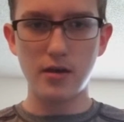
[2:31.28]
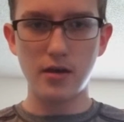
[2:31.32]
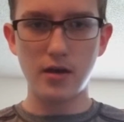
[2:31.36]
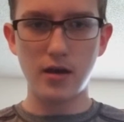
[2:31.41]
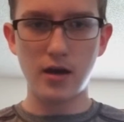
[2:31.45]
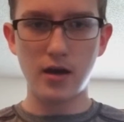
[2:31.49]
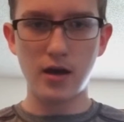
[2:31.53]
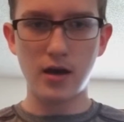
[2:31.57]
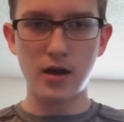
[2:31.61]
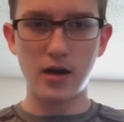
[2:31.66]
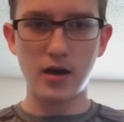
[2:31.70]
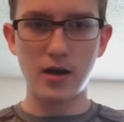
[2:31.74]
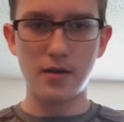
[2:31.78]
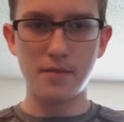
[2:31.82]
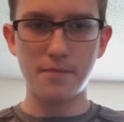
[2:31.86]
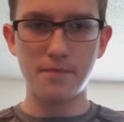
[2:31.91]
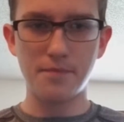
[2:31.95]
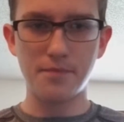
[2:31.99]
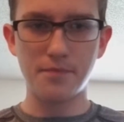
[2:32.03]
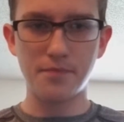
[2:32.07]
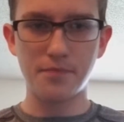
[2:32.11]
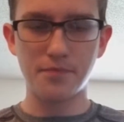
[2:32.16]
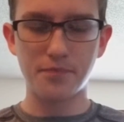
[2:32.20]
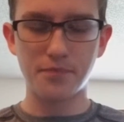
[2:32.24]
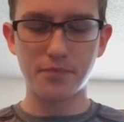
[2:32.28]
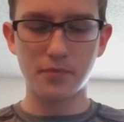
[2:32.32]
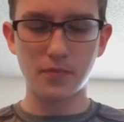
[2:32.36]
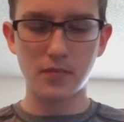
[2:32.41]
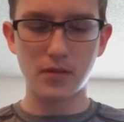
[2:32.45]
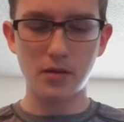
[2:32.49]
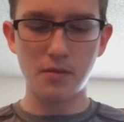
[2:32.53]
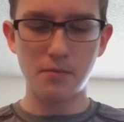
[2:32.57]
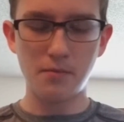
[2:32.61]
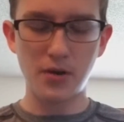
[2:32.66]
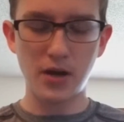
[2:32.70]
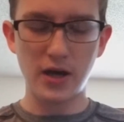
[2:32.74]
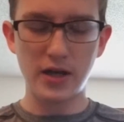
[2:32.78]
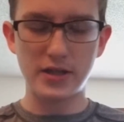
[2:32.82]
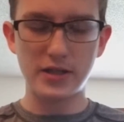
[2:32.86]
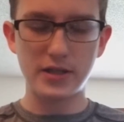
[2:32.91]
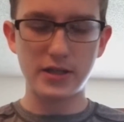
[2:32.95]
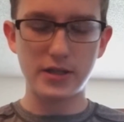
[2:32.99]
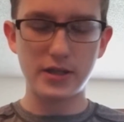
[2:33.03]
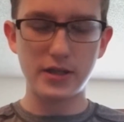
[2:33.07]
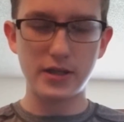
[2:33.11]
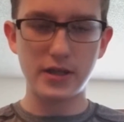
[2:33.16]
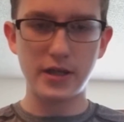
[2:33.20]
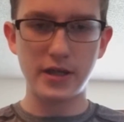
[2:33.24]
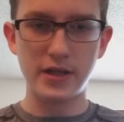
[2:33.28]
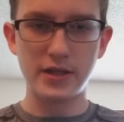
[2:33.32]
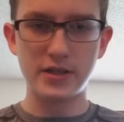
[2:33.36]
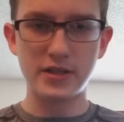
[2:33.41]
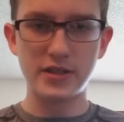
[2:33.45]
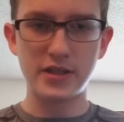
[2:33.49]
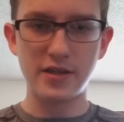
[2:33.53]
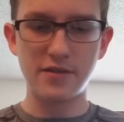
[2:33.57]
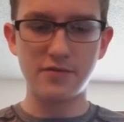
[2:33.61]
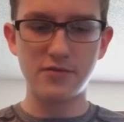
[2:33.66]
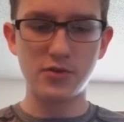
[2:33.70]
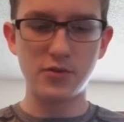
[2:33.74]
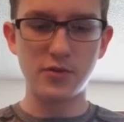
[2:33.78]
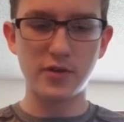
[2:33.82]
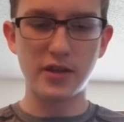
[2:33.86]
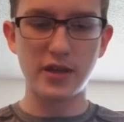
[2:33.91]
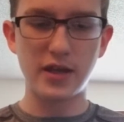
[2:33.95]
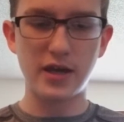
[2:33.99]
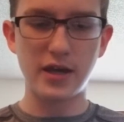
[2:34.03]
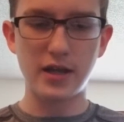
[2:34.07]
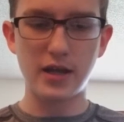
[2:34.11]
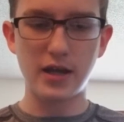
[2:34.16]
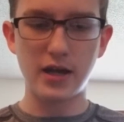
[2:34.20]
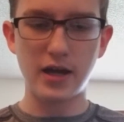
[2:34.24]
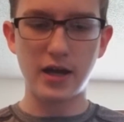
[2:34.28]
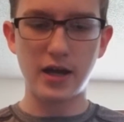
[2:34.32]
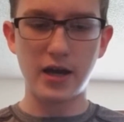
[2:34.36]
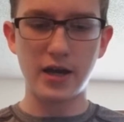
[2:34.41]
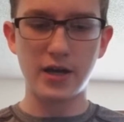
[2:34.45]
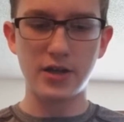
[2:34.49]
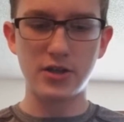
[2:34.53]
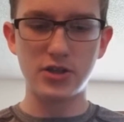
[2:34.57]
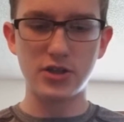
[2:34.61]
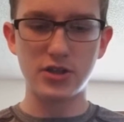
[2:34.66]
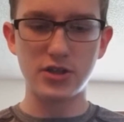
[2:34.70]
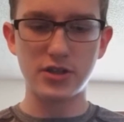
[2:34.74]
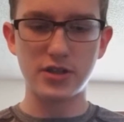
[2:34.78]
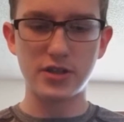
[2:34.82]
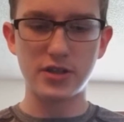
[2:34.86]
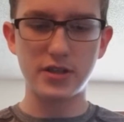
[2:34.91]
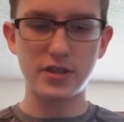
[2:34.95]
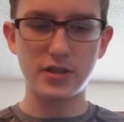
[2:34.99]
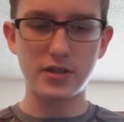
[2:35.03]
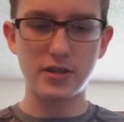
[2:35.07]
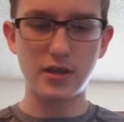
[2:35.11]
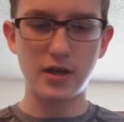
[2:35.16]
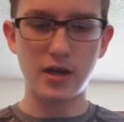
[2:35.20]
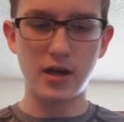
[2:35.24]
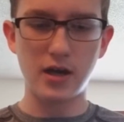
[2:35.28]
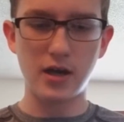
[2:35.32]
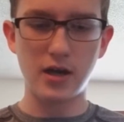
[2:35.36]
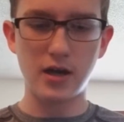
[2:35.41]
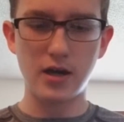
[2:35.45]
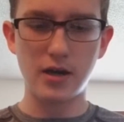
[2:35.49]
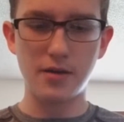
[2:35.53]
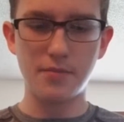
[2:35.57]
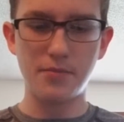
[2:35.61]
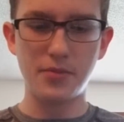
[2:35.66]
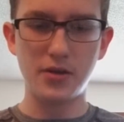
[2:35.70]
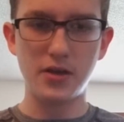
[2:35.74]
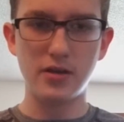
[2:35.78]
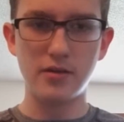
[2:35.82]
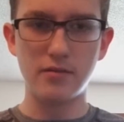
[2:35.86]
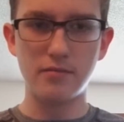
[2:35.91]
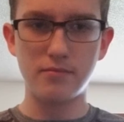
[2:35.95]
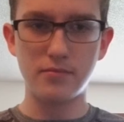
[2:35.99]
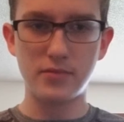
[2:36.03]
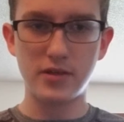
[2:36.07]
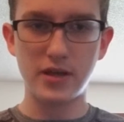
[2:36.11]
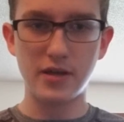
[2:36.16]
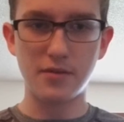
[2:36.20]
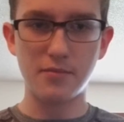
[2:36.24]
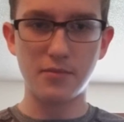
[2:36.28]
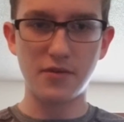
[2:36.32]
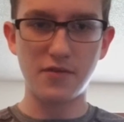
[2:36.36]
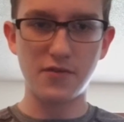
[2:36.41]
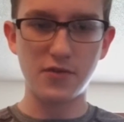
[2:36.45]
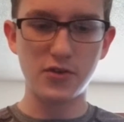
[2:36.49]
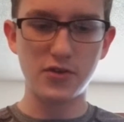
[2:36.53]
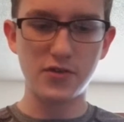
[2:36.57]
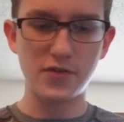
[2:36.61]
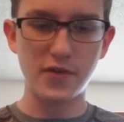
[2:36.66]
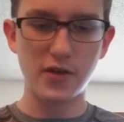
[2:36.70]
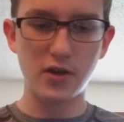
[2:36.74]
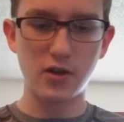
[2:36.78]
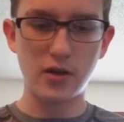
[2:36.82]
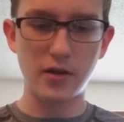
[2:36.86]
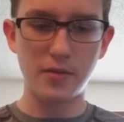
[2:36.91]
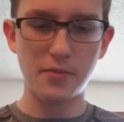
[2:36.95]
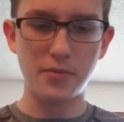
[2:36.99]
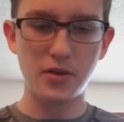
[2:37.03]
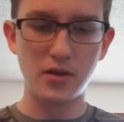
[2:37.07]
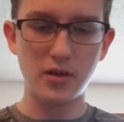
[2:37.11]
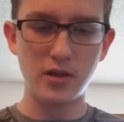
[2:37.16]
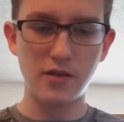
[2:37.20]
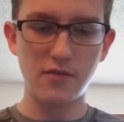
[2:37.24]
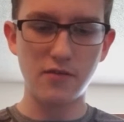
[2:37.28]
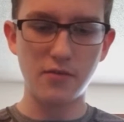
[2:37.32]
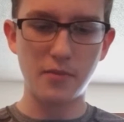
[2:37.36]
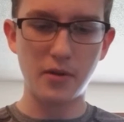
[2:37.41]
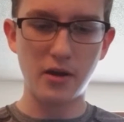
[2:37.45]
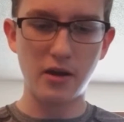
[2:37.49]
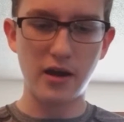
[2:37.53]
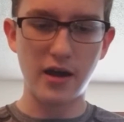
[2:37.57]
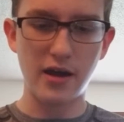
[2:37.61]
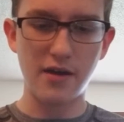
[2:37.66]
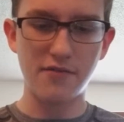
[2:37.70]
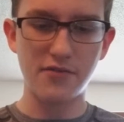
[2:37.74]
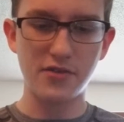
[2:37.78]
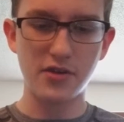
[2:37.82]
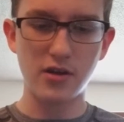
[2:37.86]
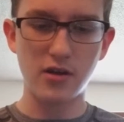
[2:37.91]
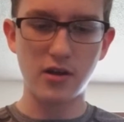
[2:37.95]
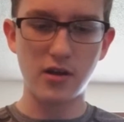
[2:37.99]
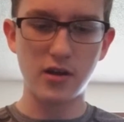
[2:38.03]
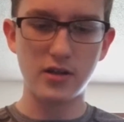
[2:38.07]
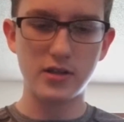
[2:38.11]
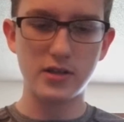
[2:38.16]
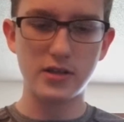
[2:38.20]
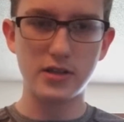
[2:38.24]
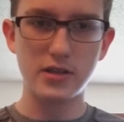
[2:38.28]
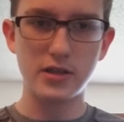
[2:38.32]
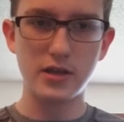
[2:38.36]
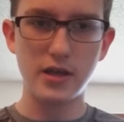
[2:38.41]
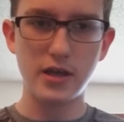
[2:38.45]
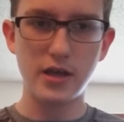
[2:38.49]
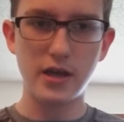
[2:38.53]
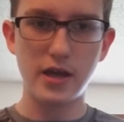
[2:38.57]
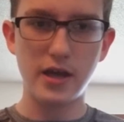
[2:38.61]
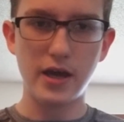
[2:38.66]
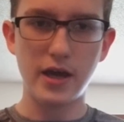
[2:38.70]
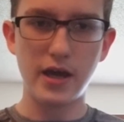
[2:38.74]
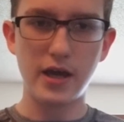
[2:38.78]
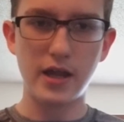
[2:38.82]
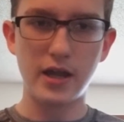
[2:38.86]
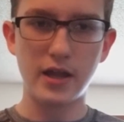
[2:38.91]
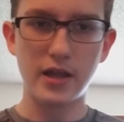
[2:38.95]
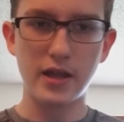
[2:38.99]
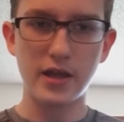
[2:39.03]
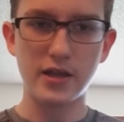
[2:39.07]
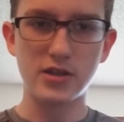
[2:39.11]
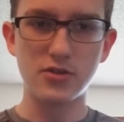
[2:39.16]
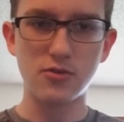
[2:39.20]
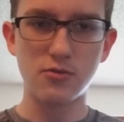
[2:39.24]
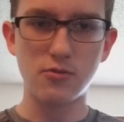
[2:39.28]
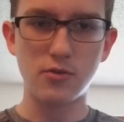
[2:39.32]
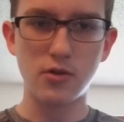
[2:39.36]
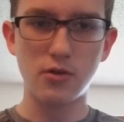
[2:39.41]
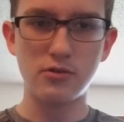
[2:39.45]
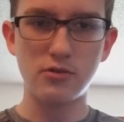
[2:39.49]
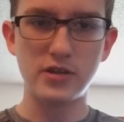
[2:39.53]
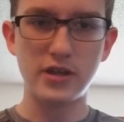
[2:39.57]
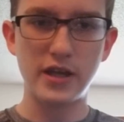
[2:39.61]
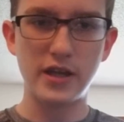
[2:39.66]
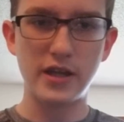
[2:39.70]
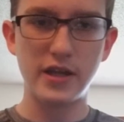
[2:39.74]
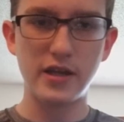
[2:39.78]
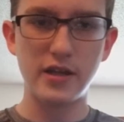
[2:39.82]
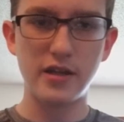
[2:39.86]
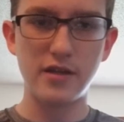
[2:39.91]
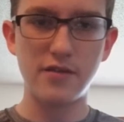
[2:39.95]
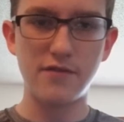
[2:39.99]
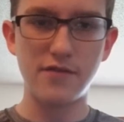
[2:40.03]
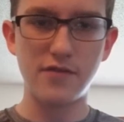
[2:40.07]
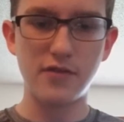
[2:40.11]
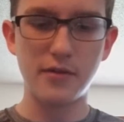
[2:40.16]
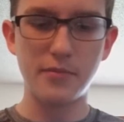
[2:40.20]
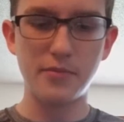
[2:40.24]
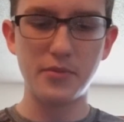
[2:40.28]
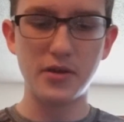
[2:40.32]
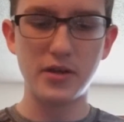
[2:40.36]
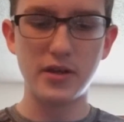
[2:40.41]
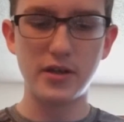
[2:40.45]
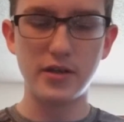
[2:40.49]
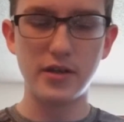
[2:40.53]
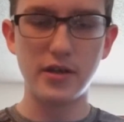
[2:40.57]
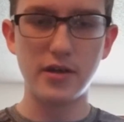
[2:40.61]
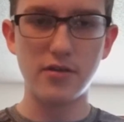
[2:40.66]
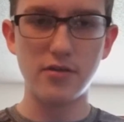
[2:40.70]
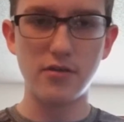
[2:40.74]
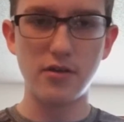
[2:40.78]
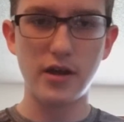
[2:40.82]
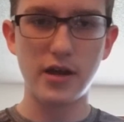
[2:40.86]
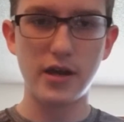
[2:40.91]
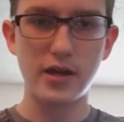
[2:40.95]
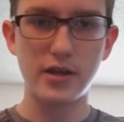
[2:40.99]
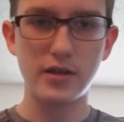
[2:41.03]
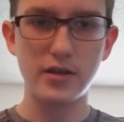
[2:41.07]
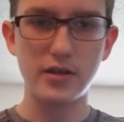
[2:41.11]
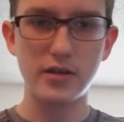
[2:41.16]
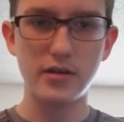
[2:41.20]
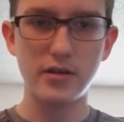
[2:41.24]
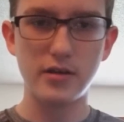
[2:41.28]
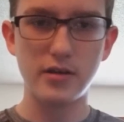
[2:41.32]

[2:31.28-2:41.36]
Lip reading: But instead of doing that, I just take my first finger and I peel off about half the cards, and I like to rotate it and flip it into the other hand.